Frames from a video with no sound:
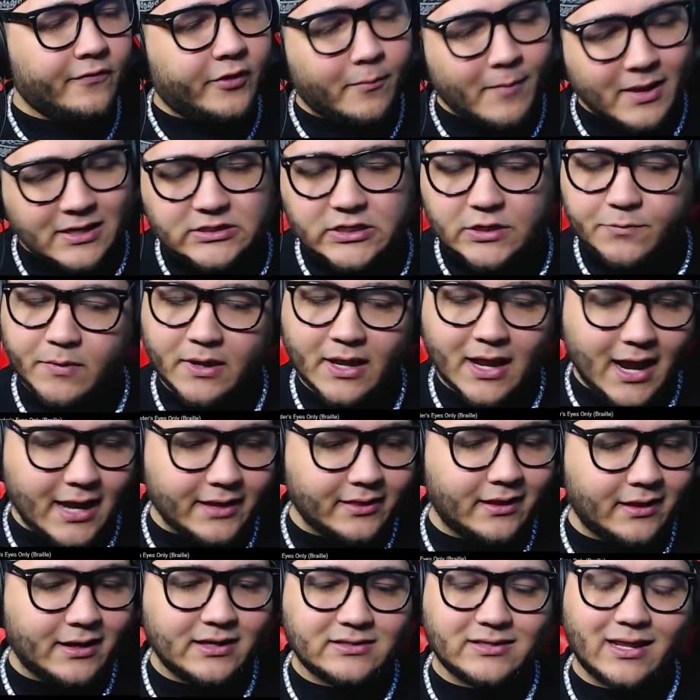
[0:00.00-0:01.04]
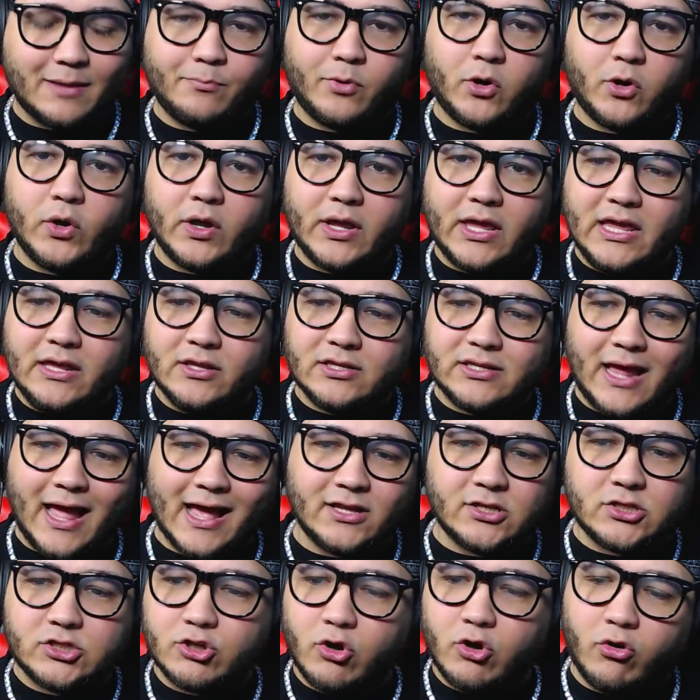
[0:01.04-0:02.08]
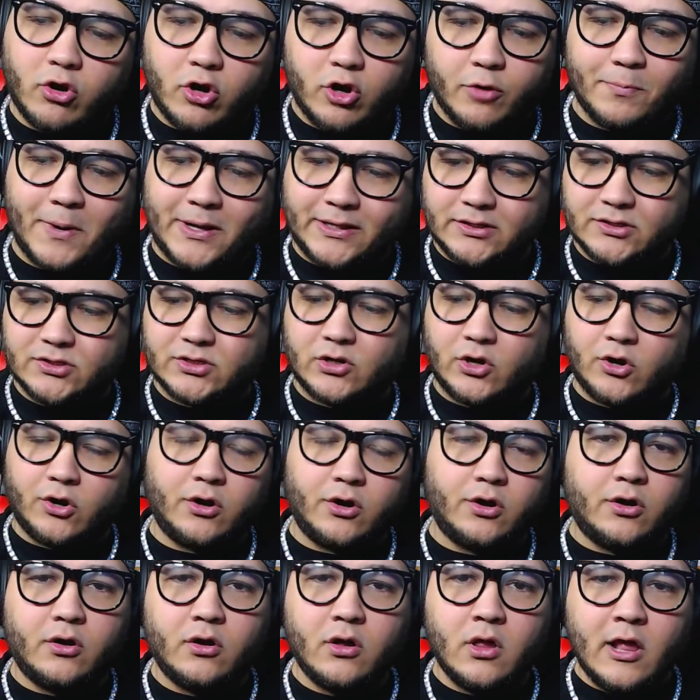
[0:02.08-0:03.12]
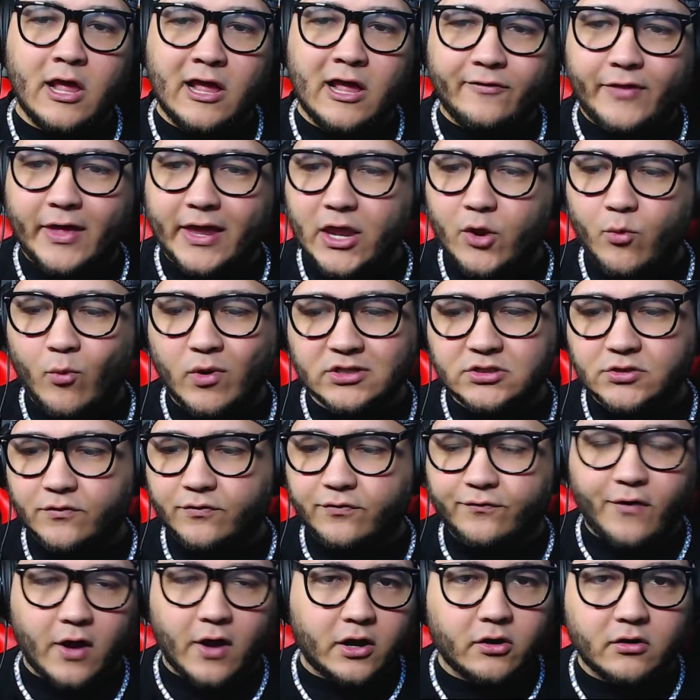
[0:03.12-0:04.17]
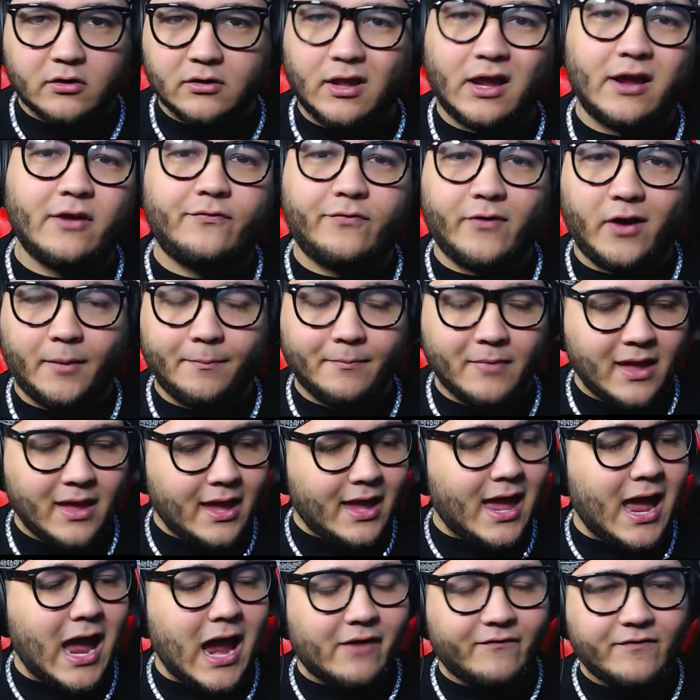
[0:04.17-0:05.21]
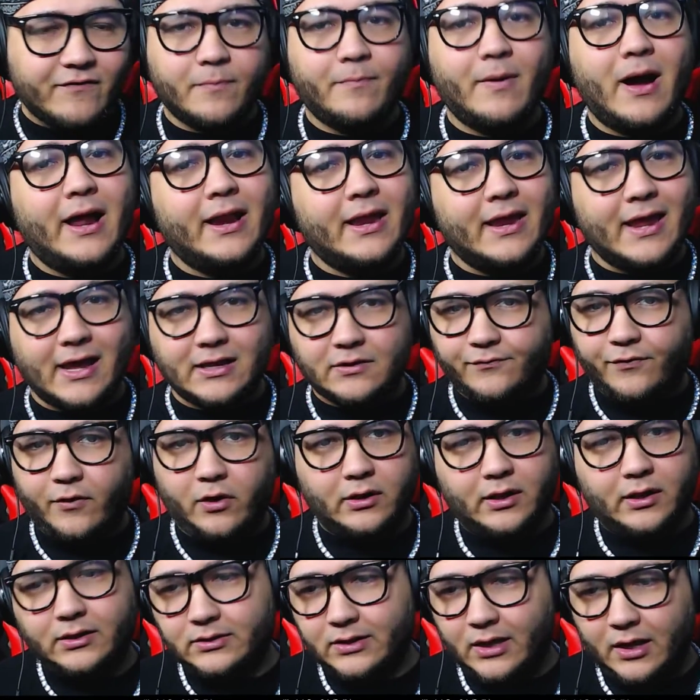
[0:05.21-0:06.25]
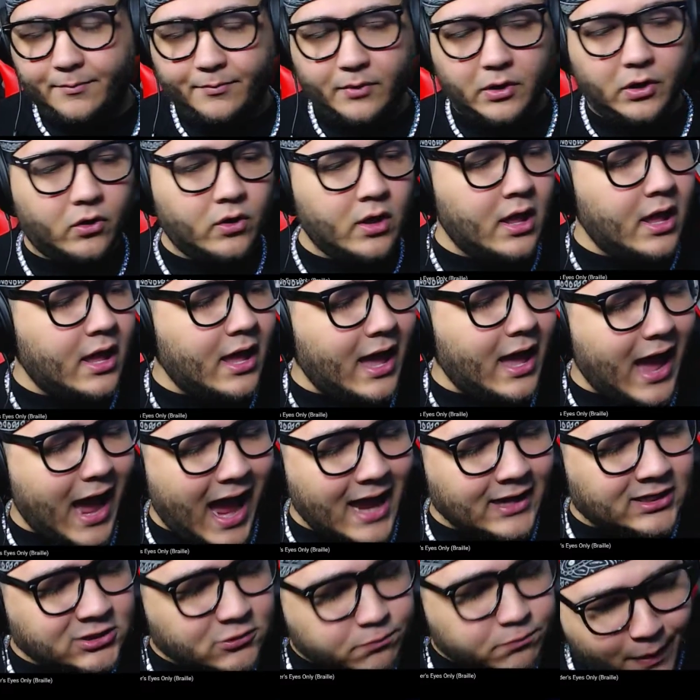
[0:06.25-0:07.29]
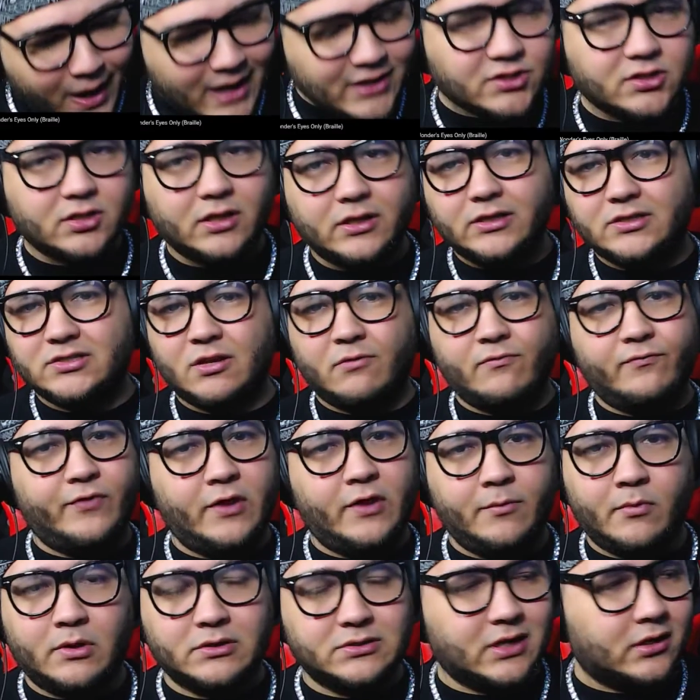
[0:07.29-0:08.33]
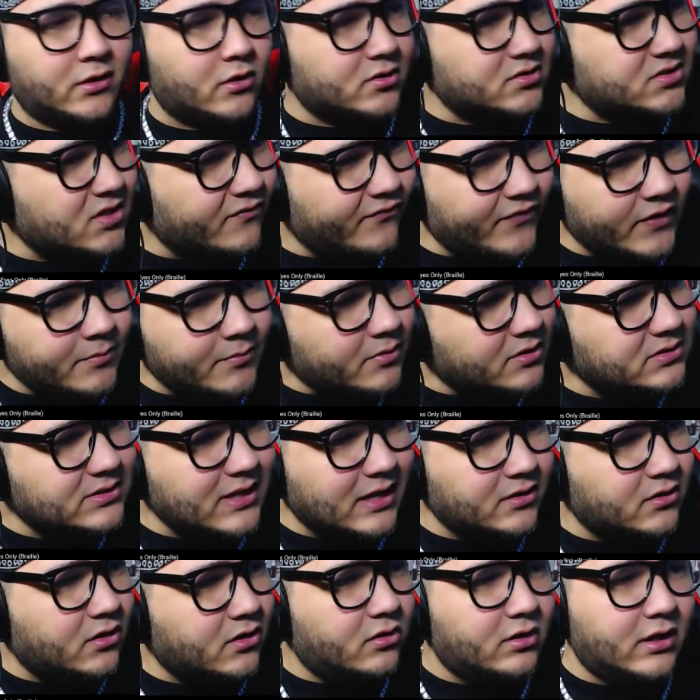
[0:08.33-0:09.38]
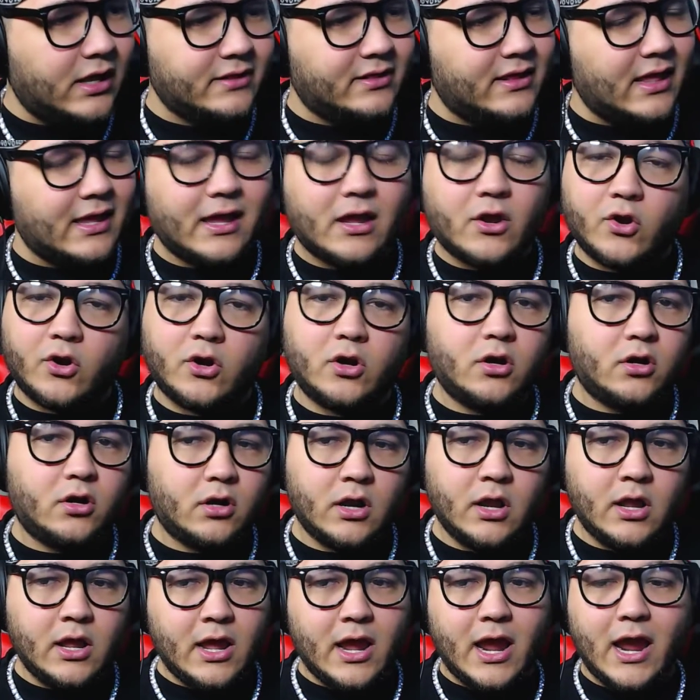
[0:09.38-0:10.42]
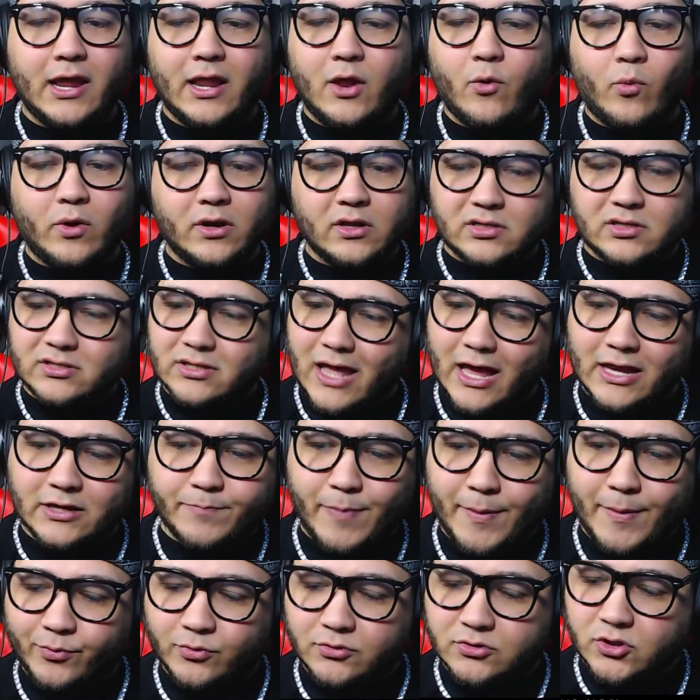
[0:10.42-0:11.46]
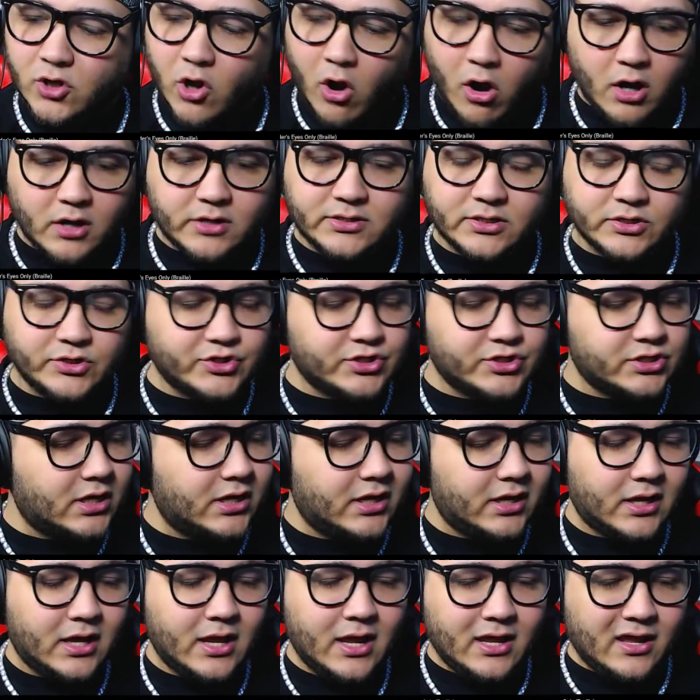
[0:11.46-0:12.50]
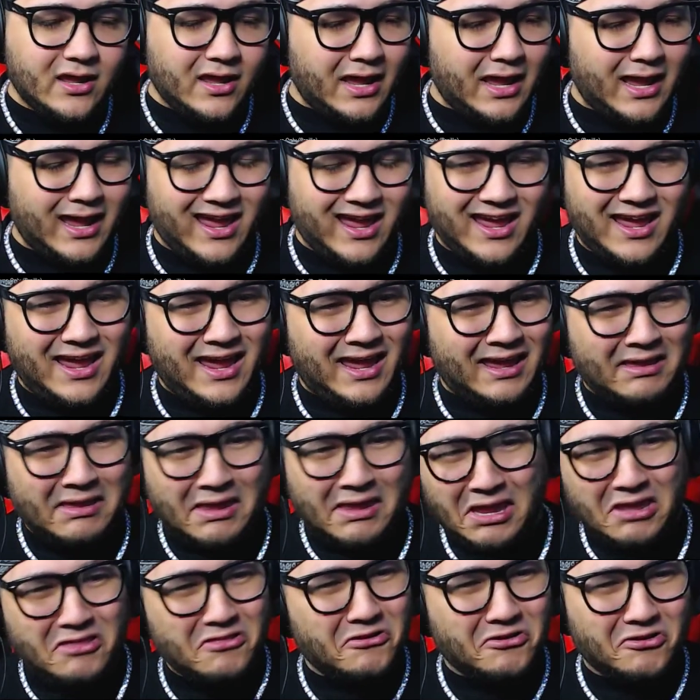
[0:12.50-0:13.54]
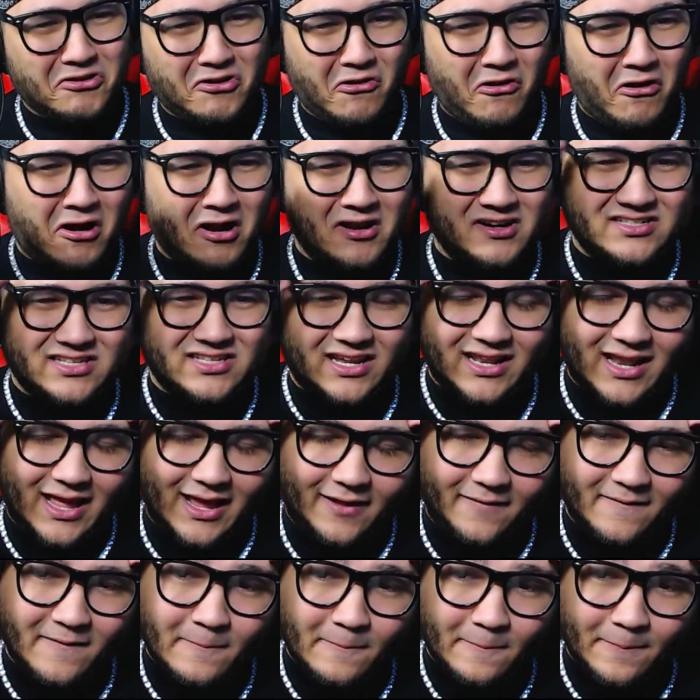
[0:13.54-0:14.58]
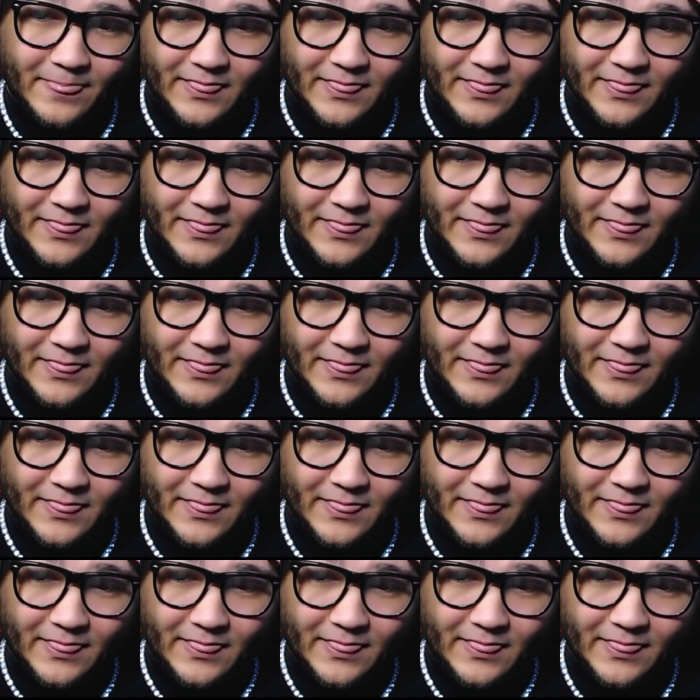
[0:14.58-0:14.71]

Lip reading: The message behind it is like, bro, he's got so hurt by this girl that he wants to fuck her life up. Everybody has felt like that, bro. Especially some females I know. Some females I know, like, they get hurt and they want to slash people's cars and shit and key their cars and, like...